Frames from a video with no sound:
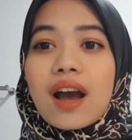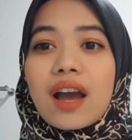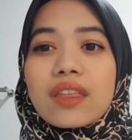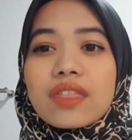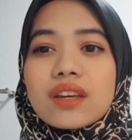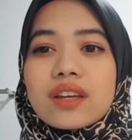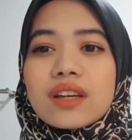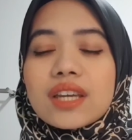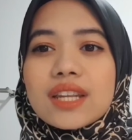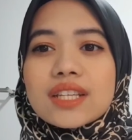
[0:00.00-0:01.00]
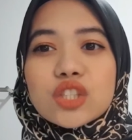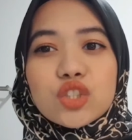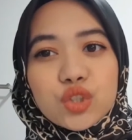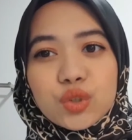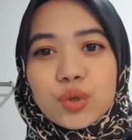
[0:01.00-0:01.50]
Either it is
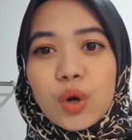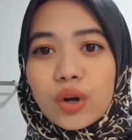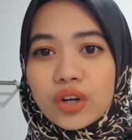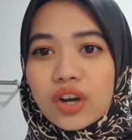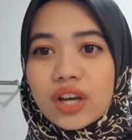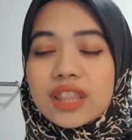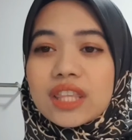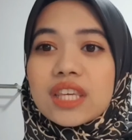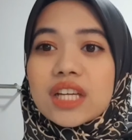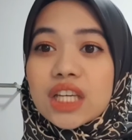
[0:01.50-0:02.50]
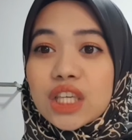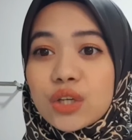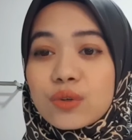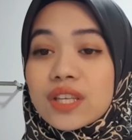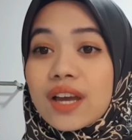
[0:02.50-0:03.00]
true or not the
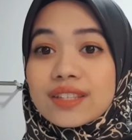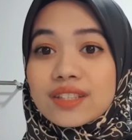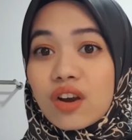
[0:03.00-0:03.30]
accused has